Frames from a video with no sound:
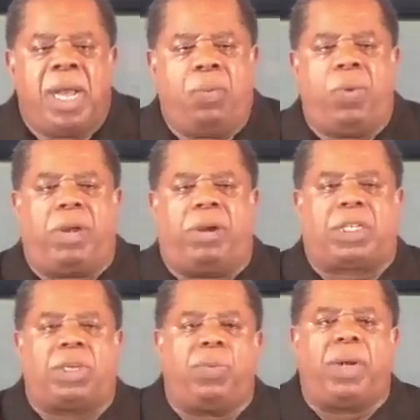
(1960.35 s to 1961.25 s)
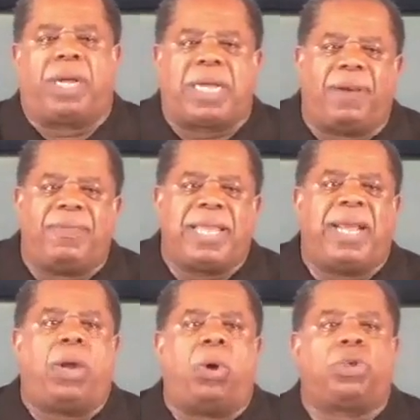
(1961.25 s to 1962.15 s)
And we're gonna we're gonna cover
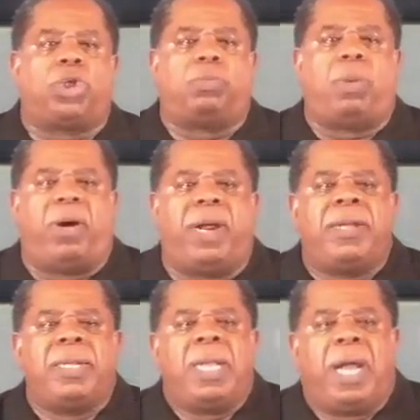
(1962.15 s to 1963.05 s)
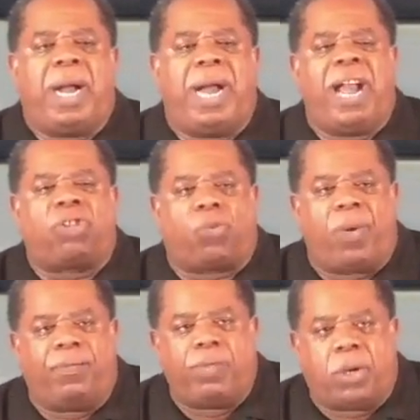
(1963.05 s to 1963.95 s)
that on tomorrow uh, at
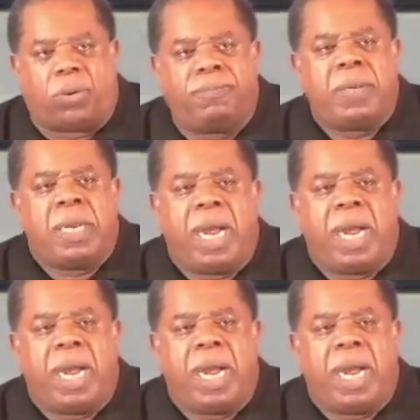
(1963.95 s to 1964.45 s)
12 noon.